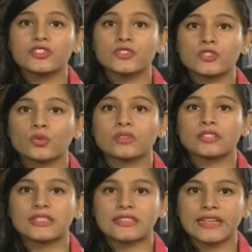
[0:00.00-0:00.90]
to suit
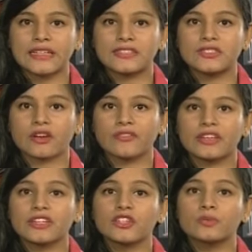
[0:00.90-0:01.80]
the tastes of an
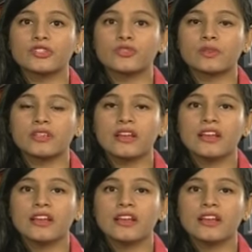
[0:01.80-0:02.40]
individual,